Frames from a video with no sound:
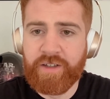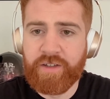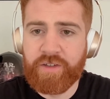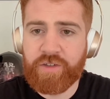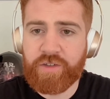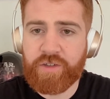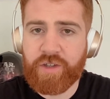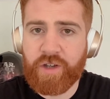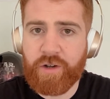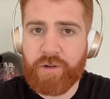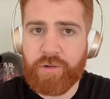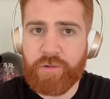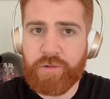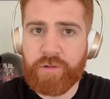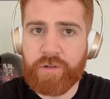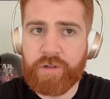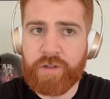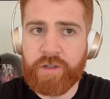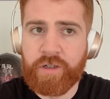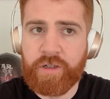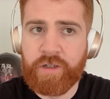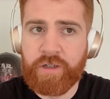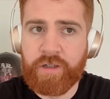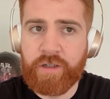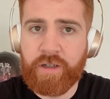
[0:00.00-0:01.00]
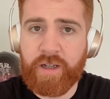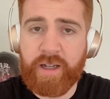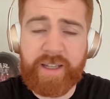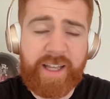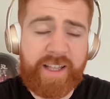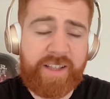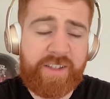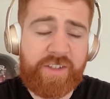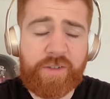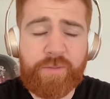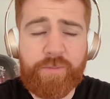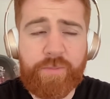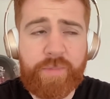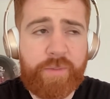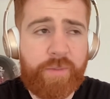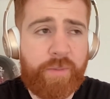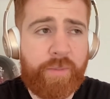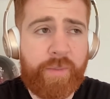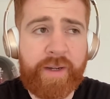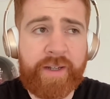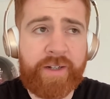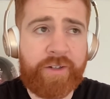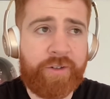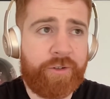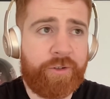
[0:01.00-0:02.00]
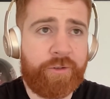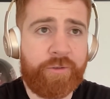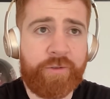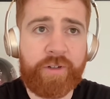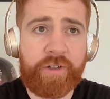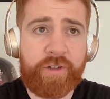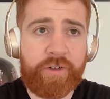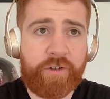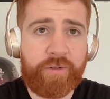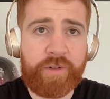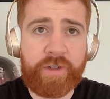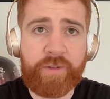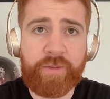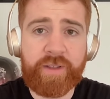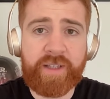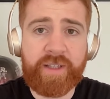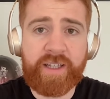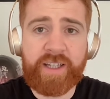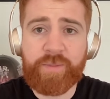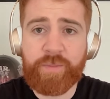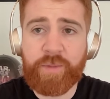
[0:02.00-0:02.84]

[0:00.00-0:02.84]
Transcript: So again, some people might not agree with this,